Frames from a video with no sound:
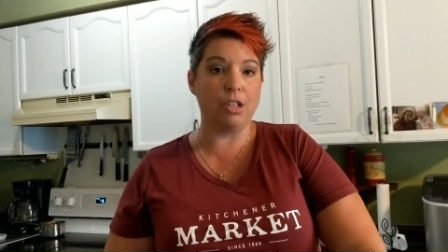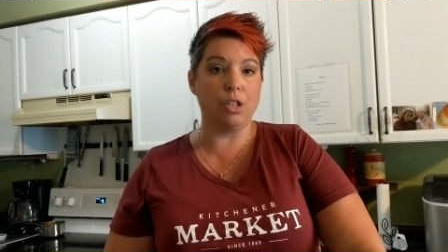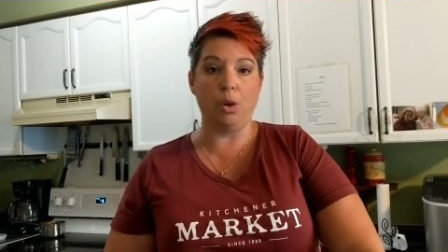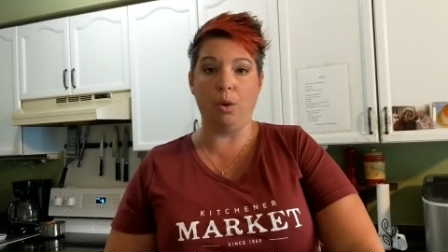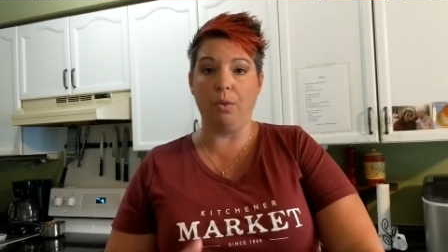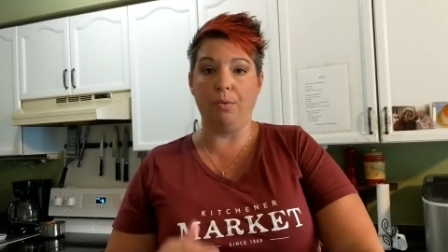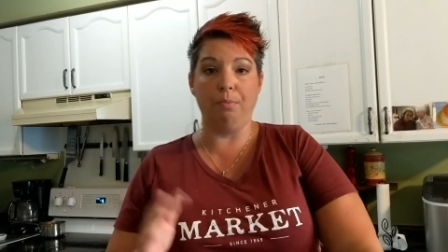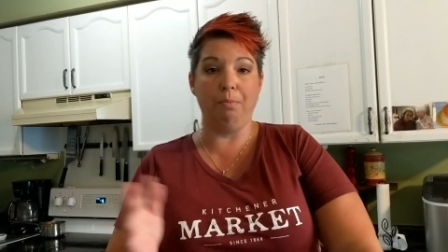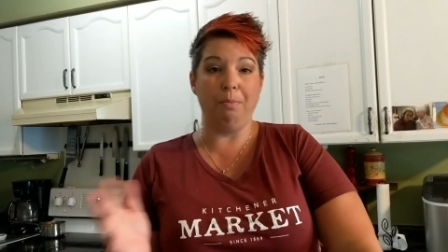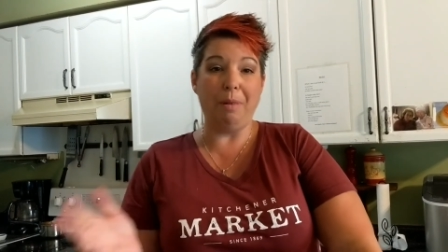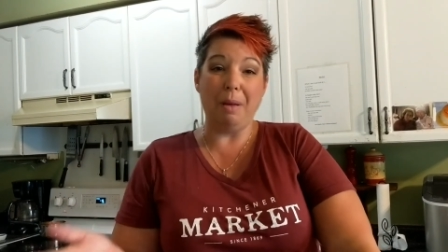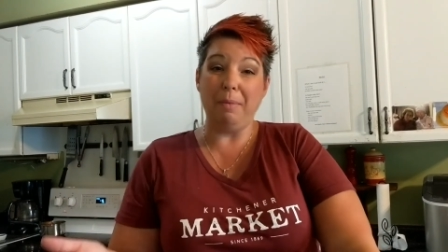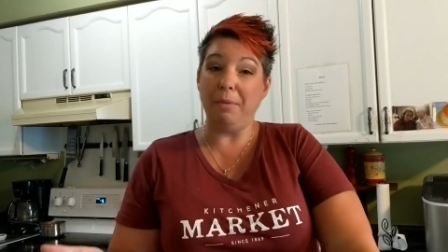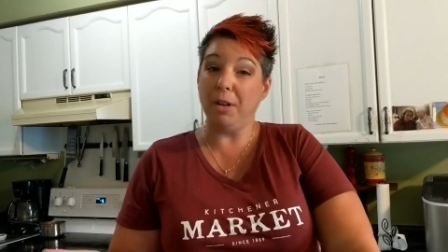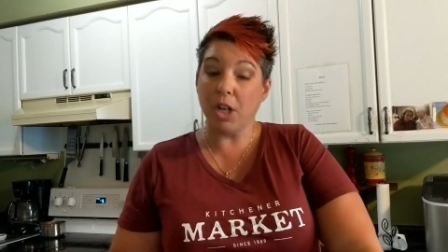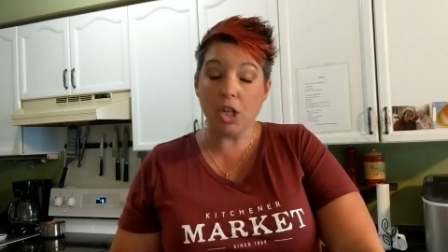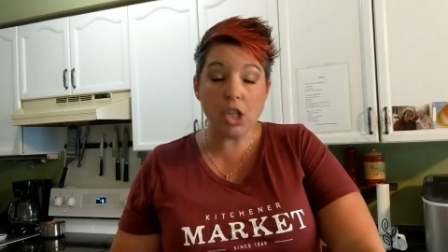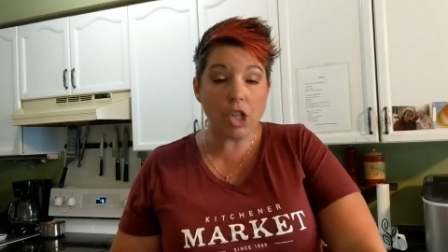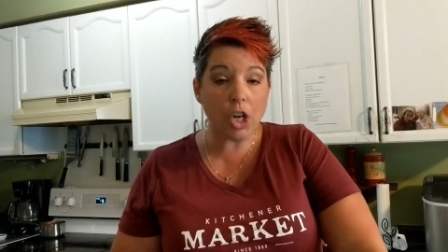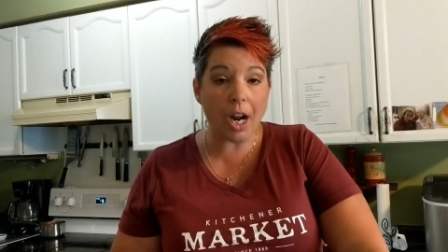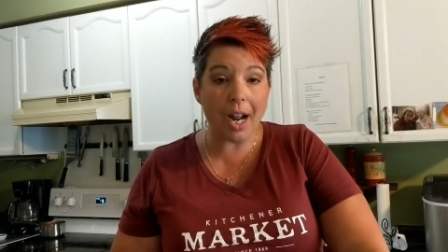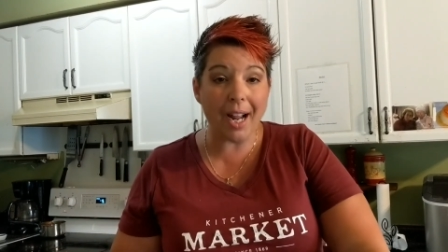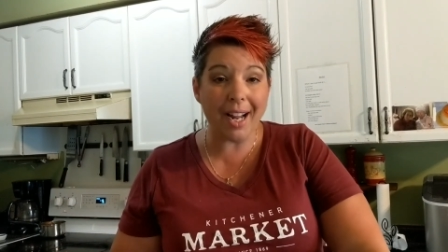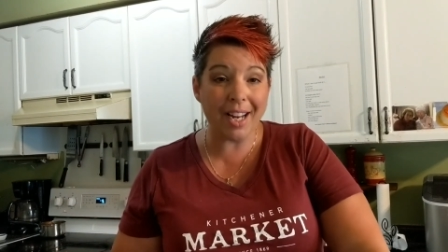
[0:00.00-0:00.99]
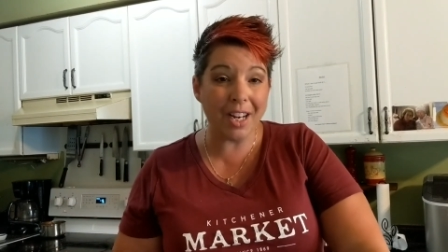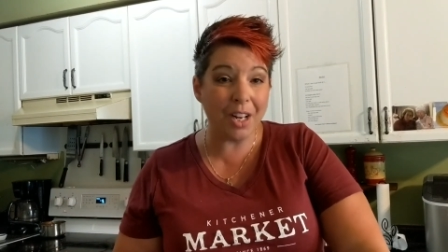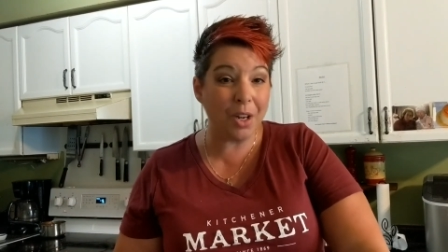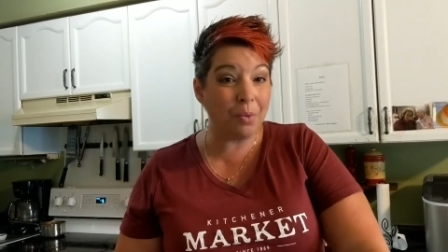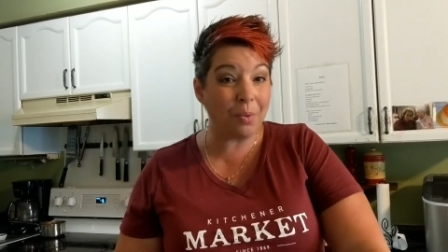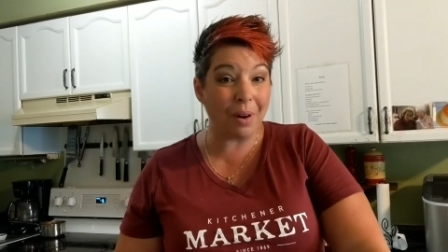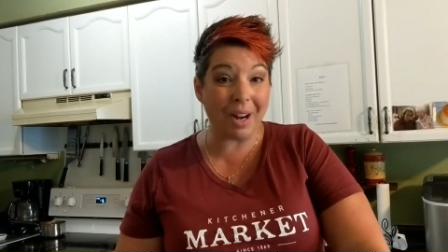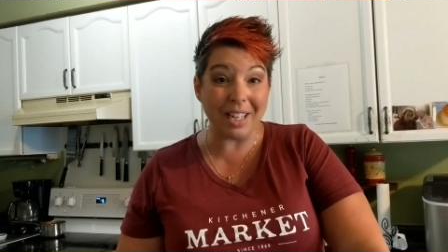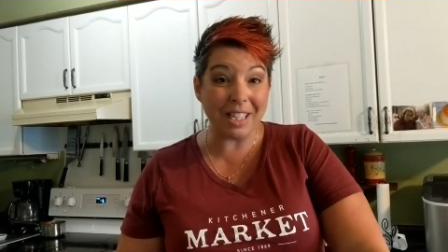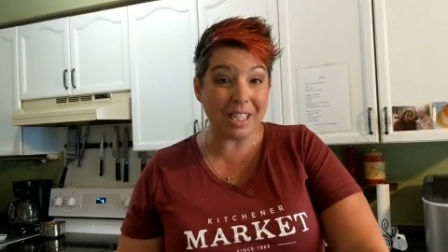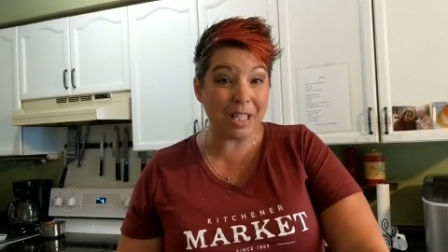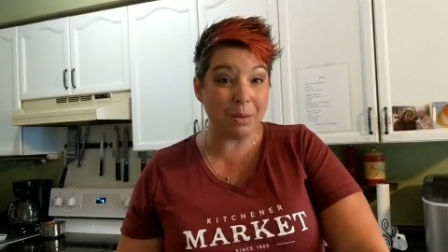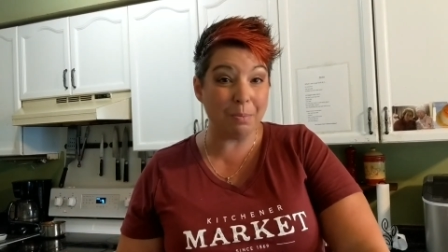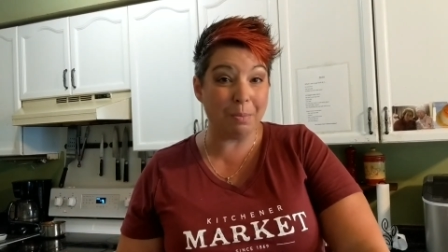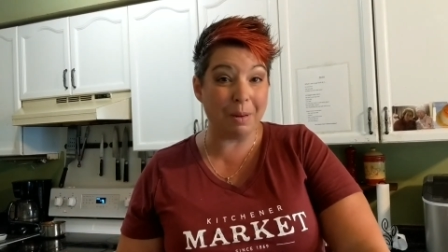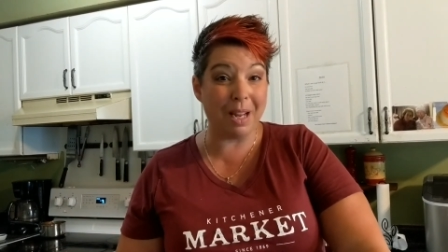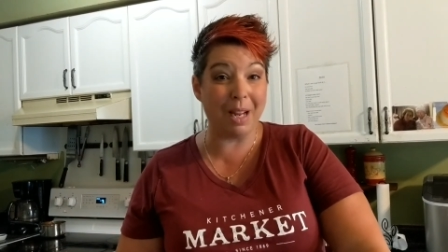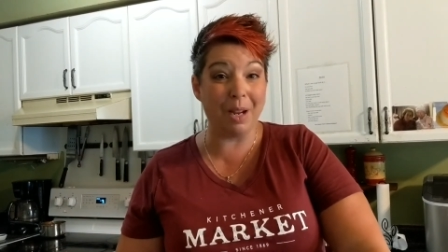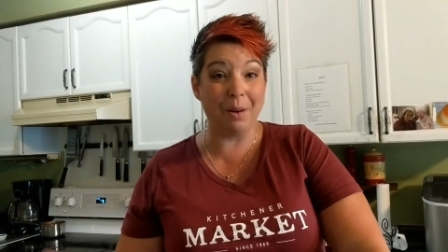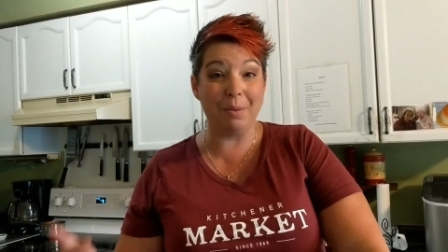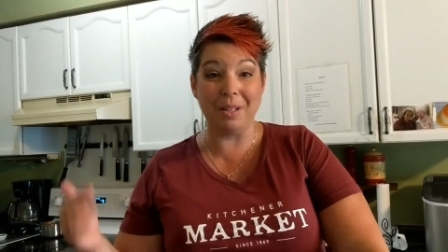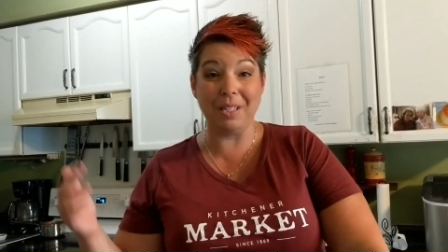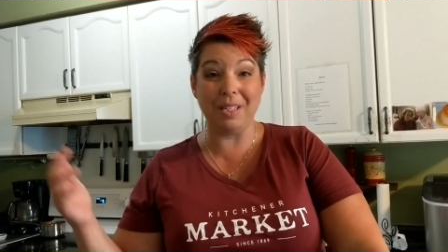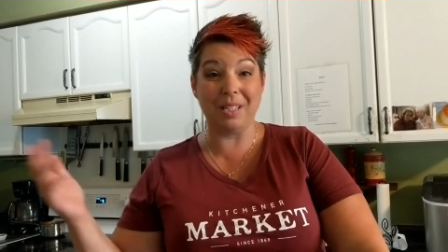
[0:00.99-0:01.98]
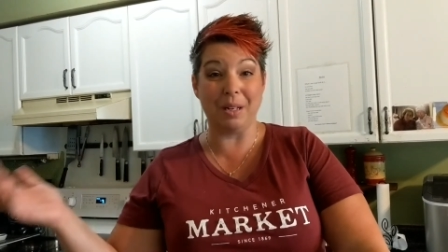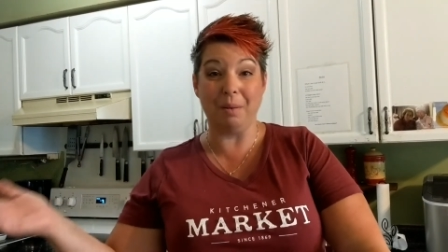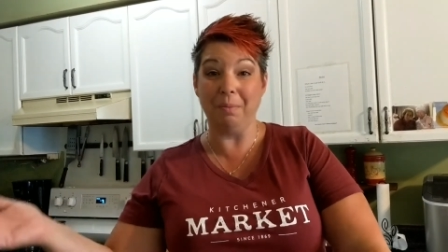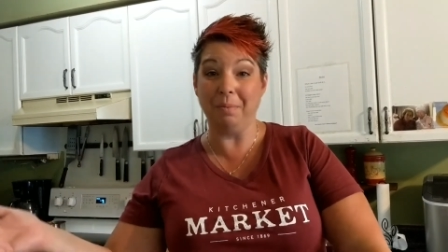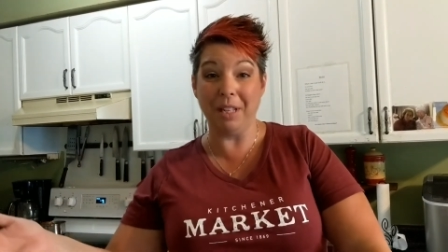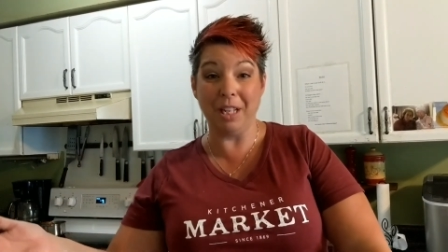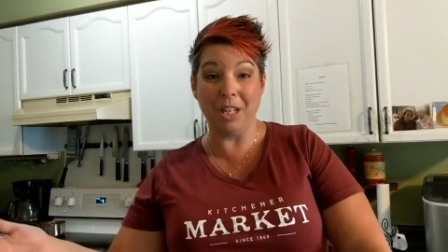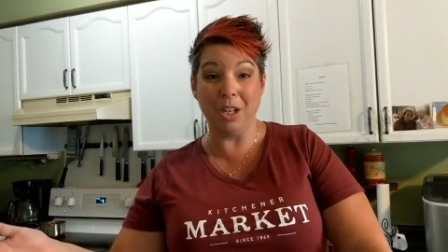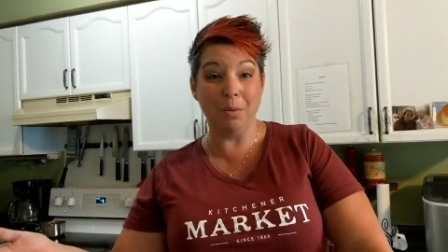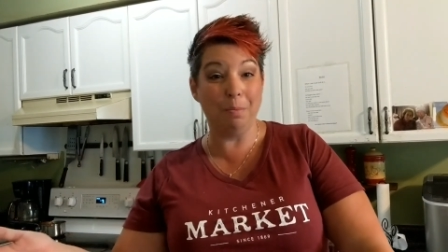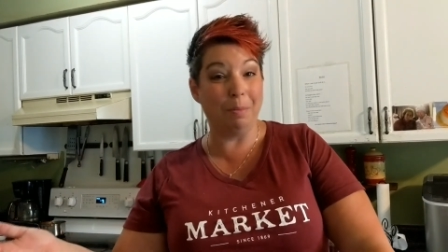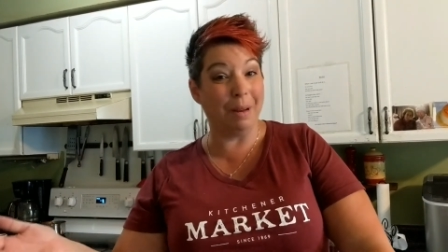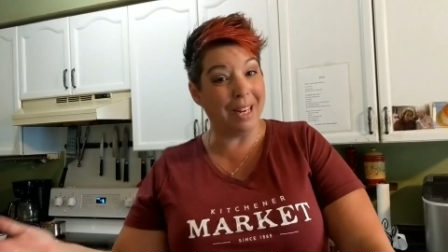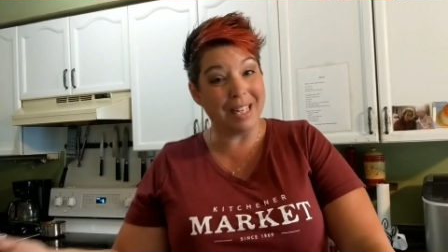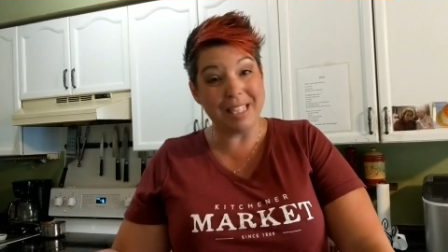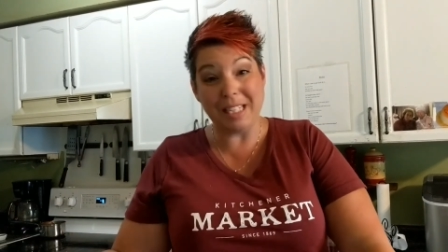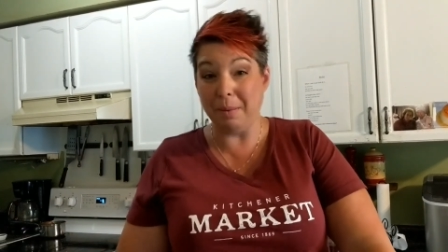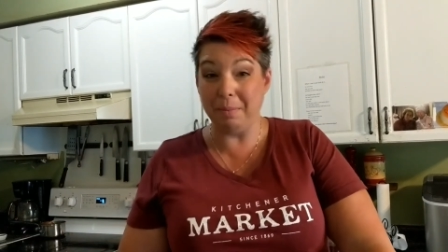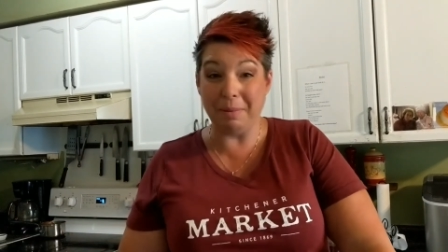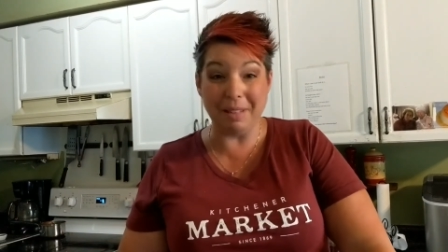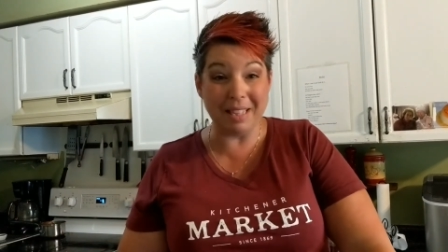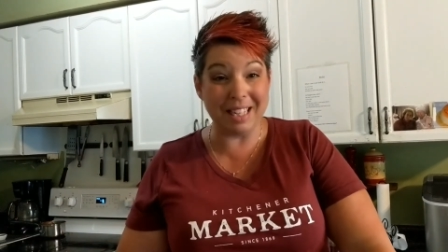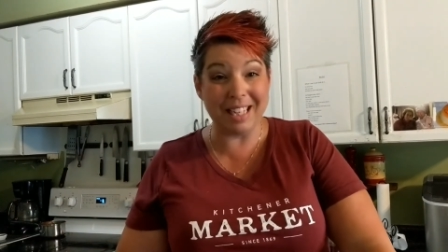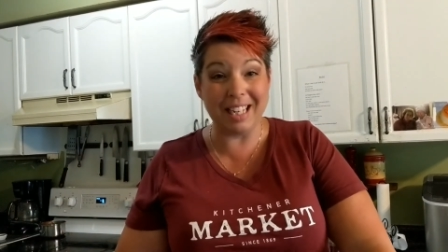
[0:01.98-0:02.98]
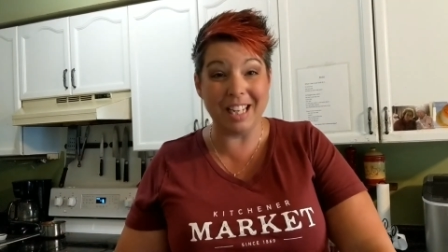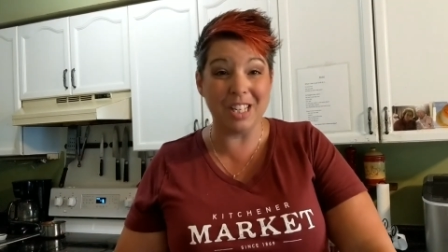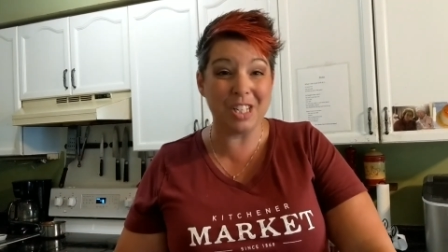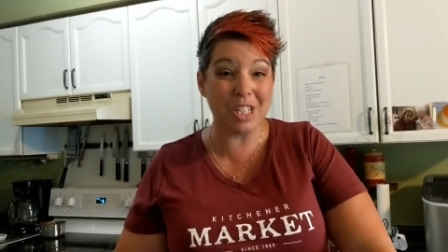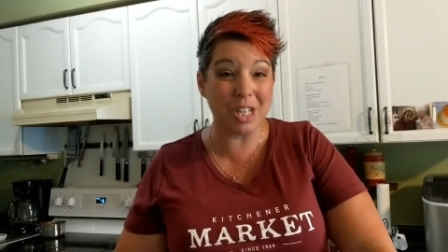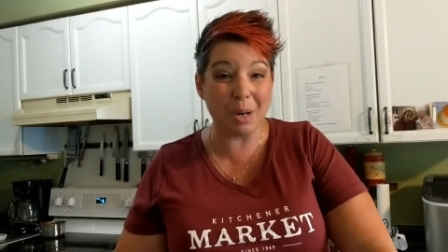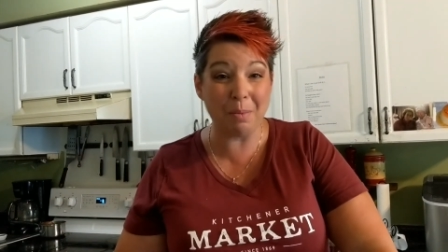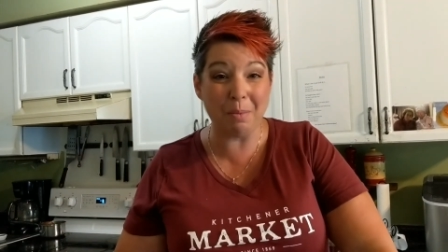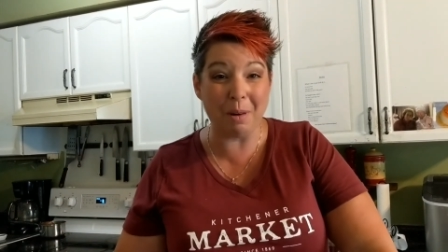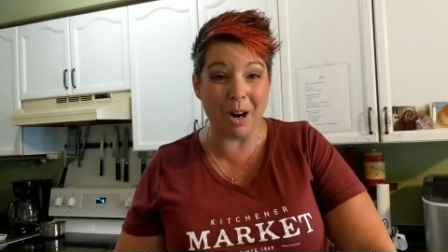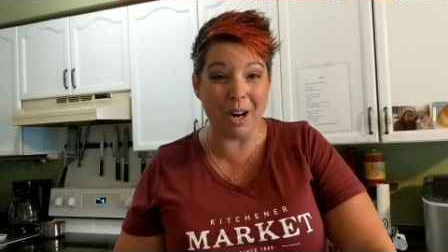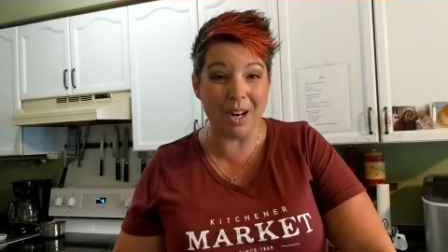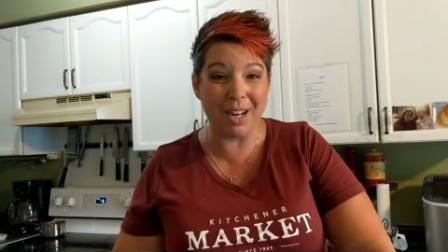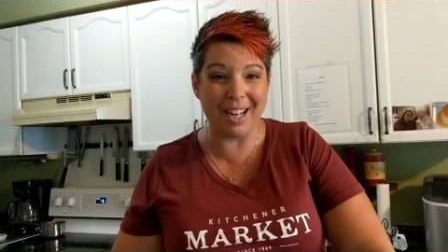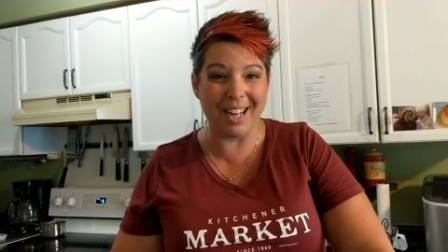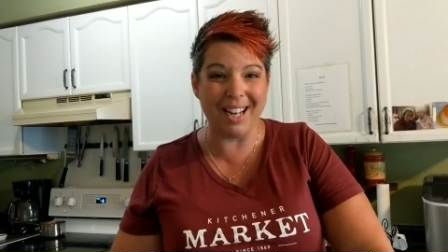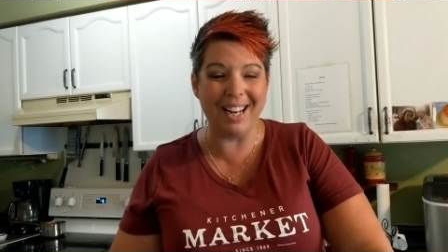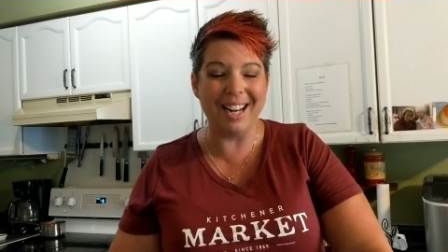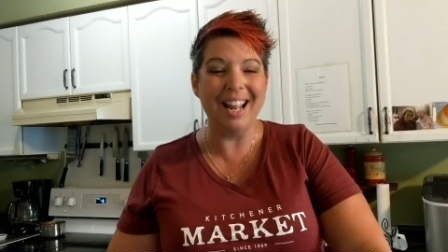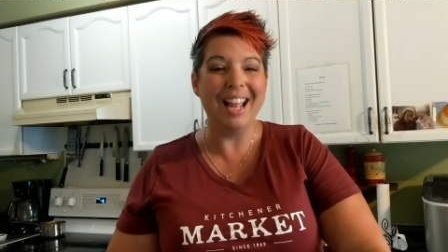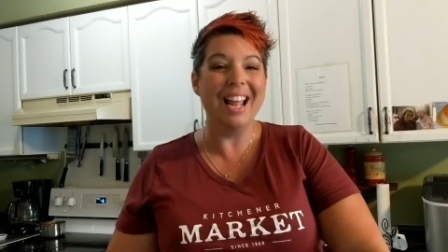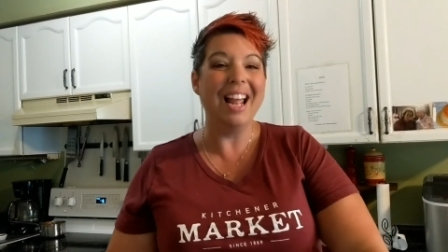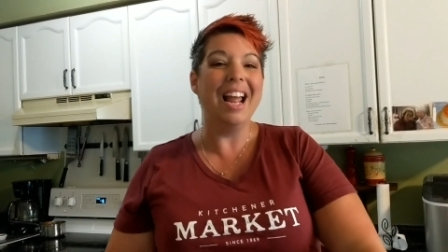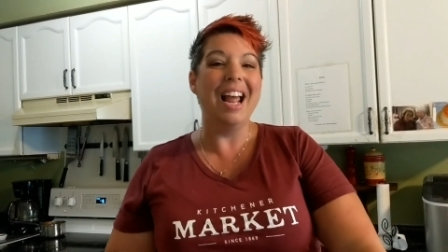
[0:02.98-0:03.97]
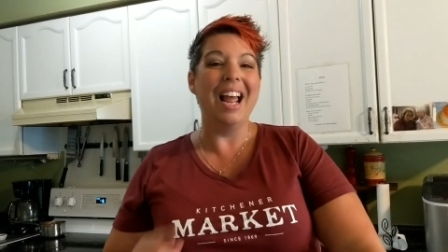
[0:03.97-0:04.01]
So maybe you're trying a new recipe with something you picked up at the Kitchener Market.